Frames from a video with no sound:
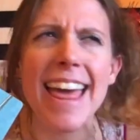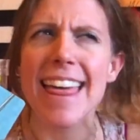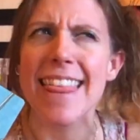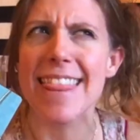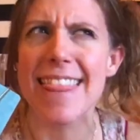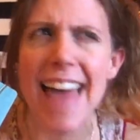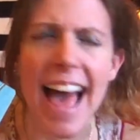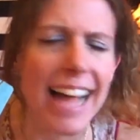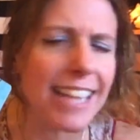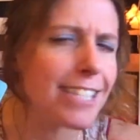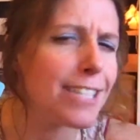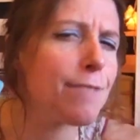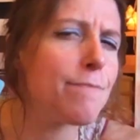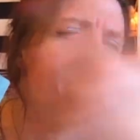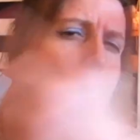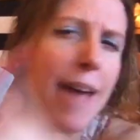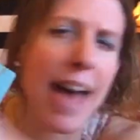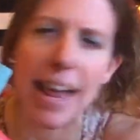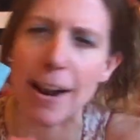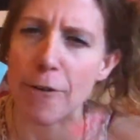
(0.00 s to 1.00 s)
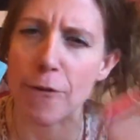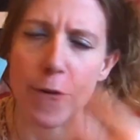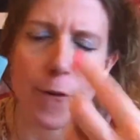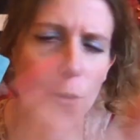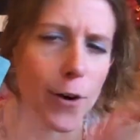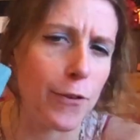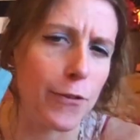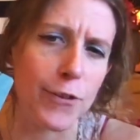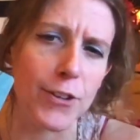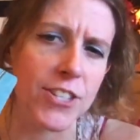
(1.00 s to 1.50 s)
That's a
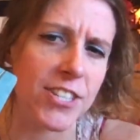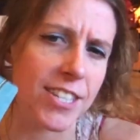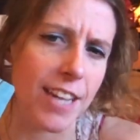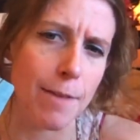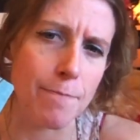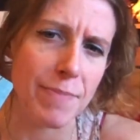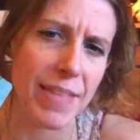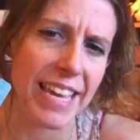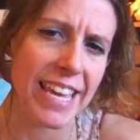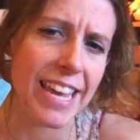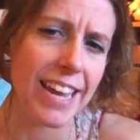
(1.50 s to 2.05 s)
metaphor for something